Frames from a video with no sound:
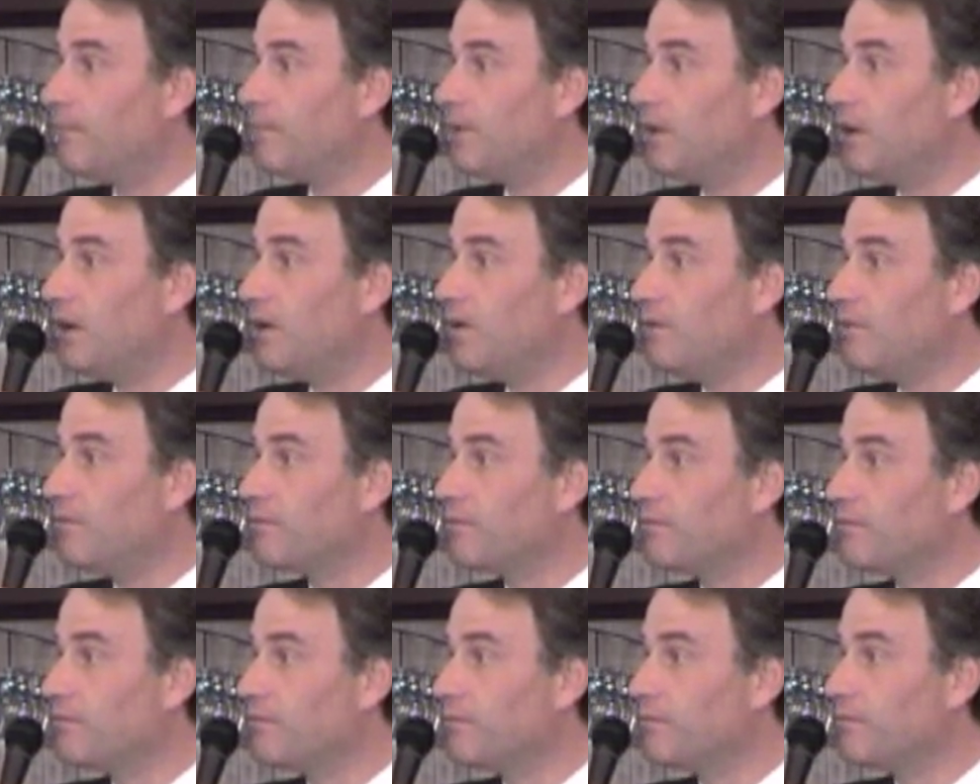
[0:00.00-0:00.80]
you
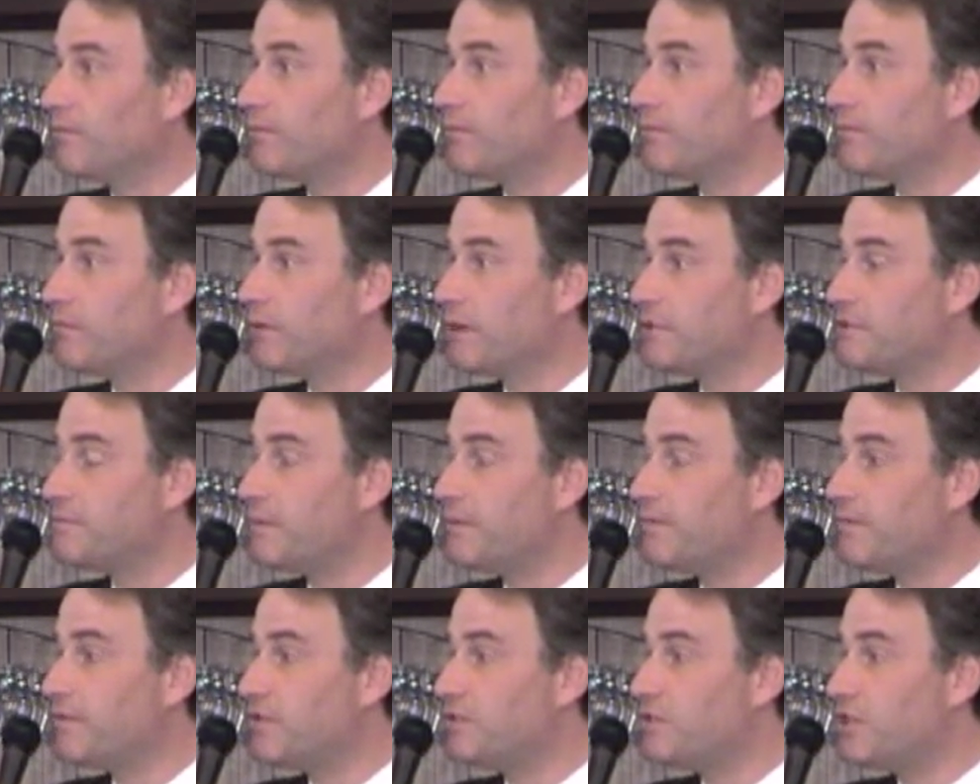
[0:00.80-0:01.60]
know,
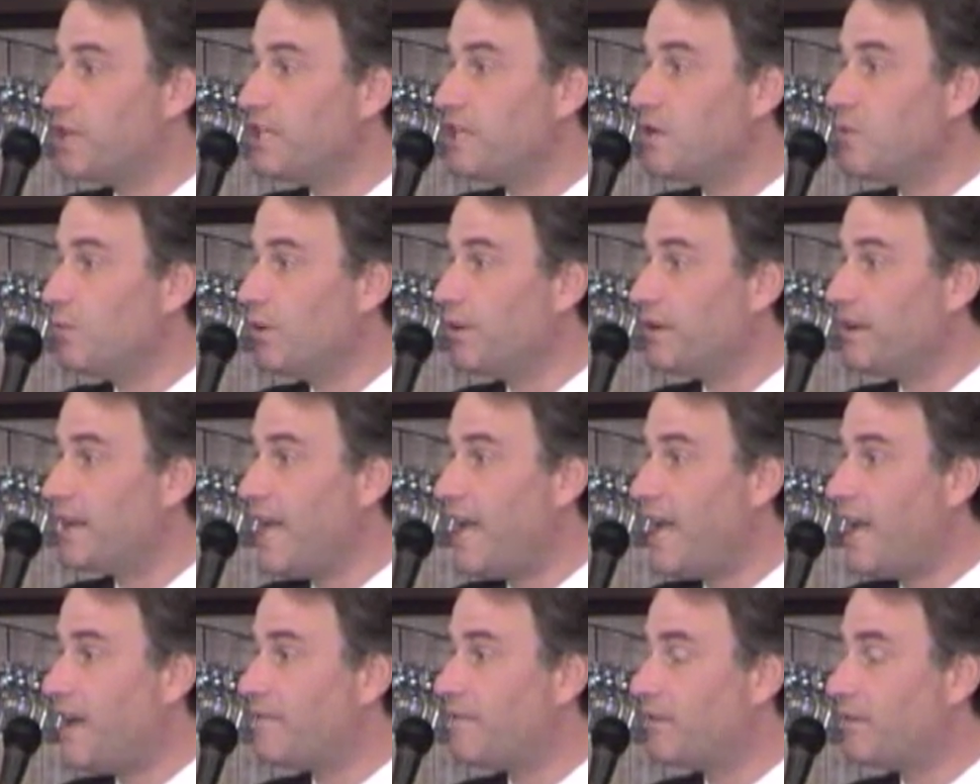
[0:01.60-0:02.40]
Richmond, Virginia wouldn't
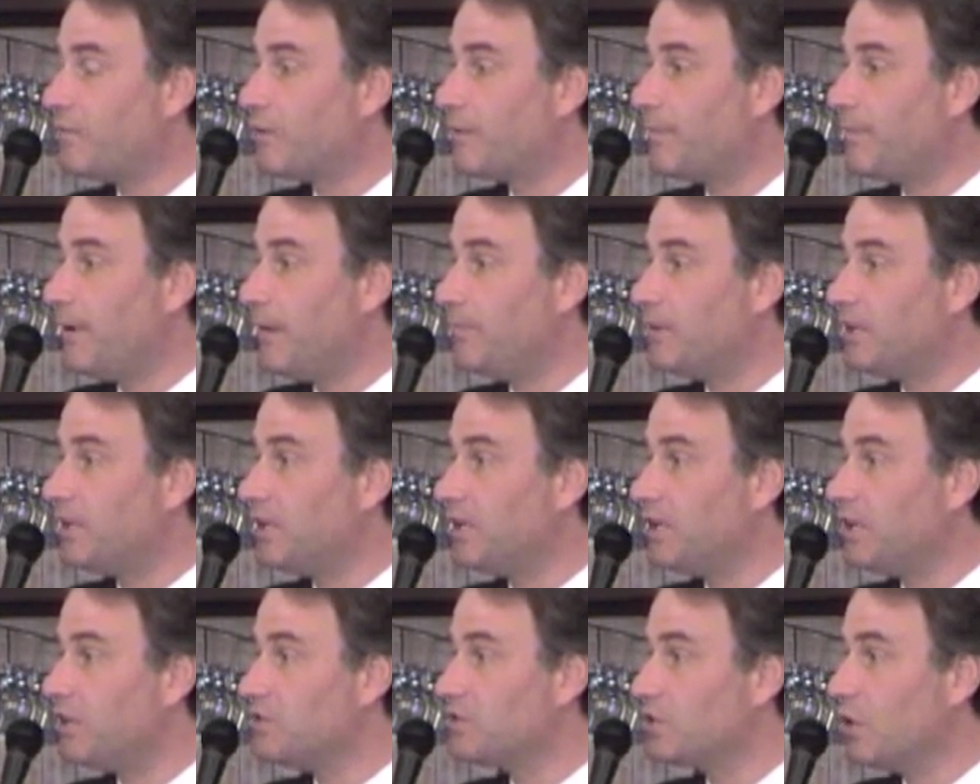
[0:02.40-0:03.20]
have a
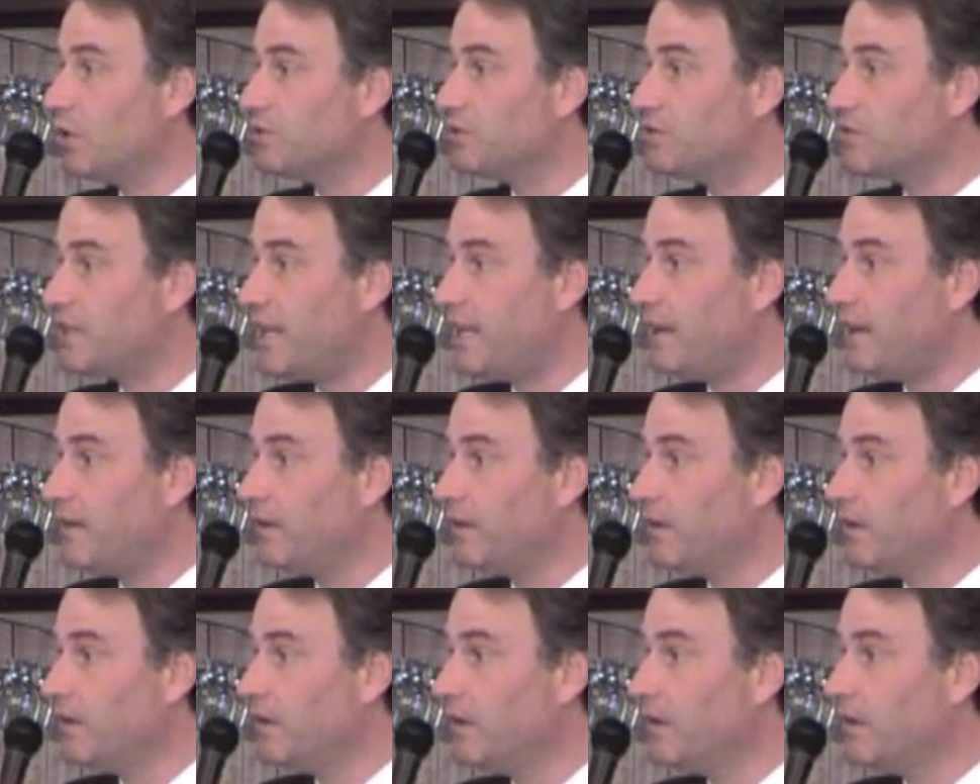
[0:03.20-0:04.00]
Republican-controlled Senate.
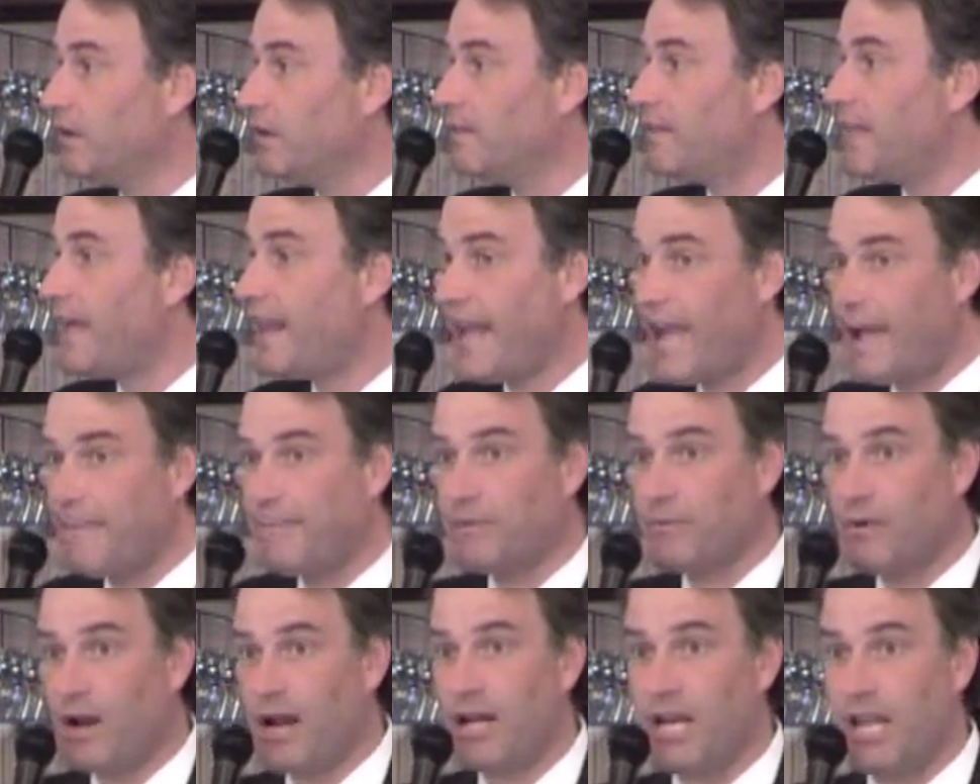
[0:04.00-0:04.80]
That
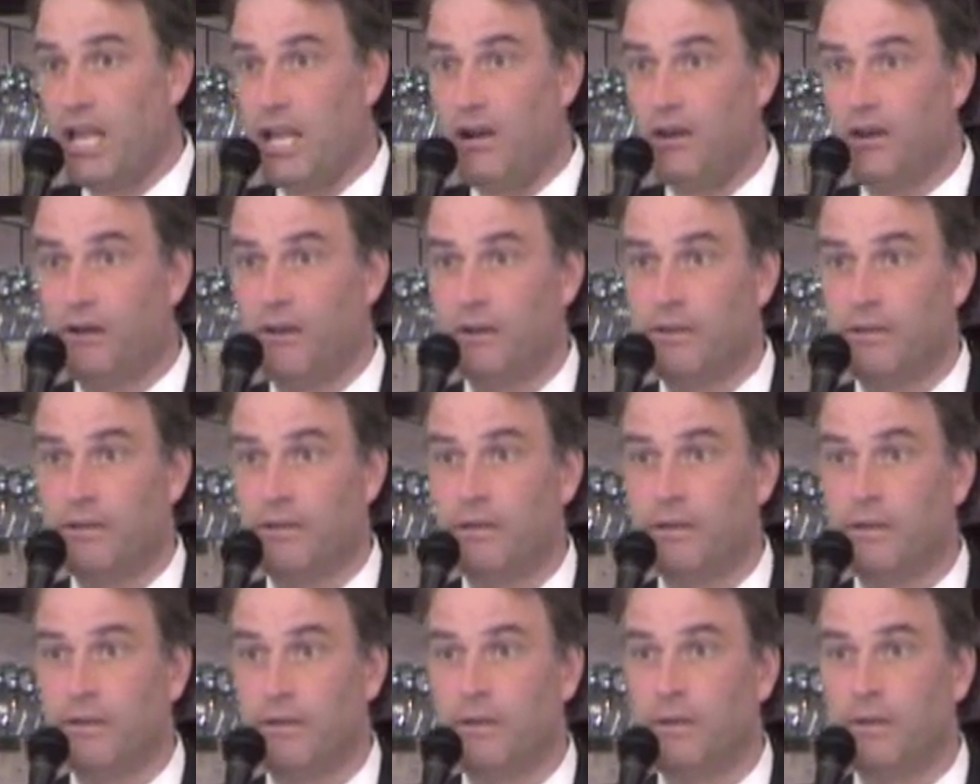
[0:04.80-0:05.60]
happened right here.
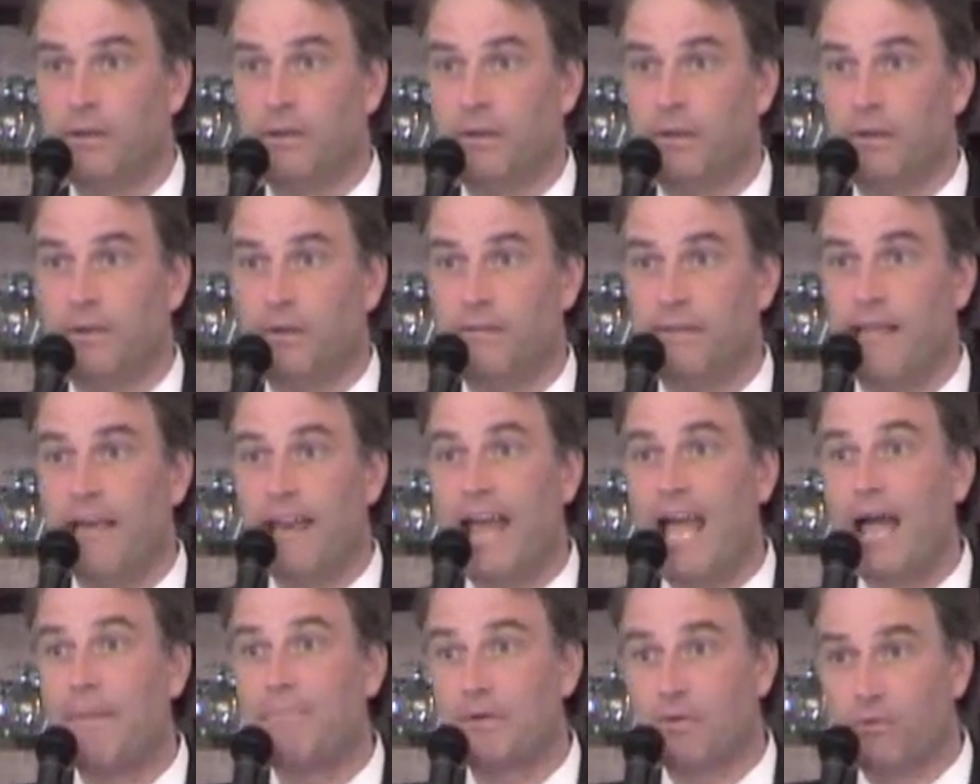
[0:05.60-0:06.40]

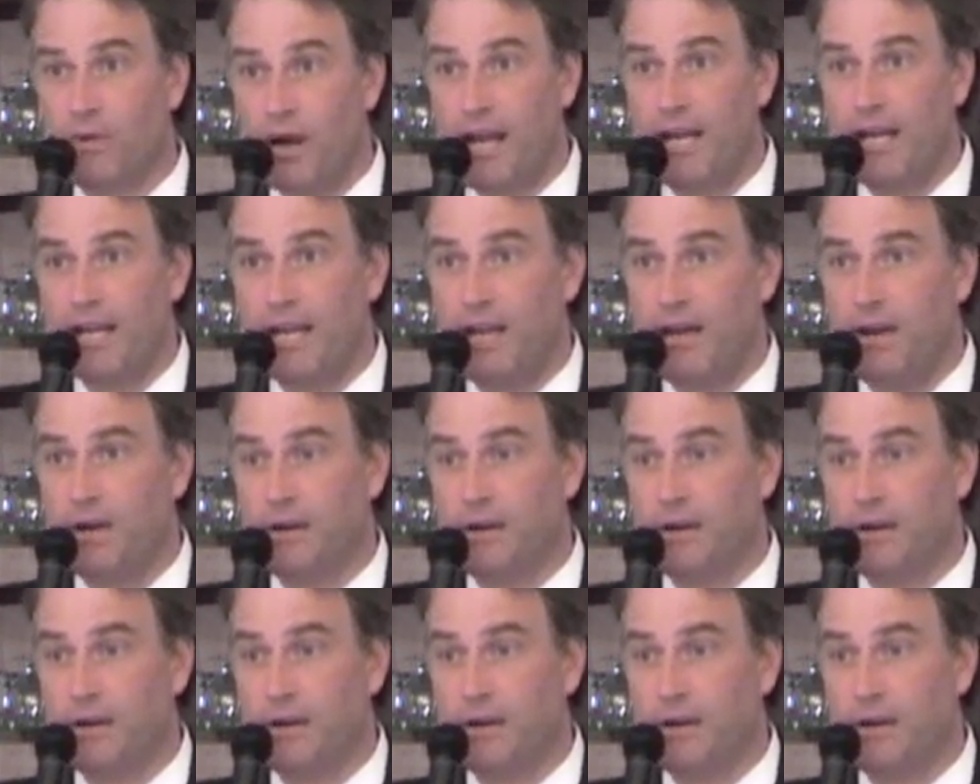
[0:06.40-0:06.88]
That happened right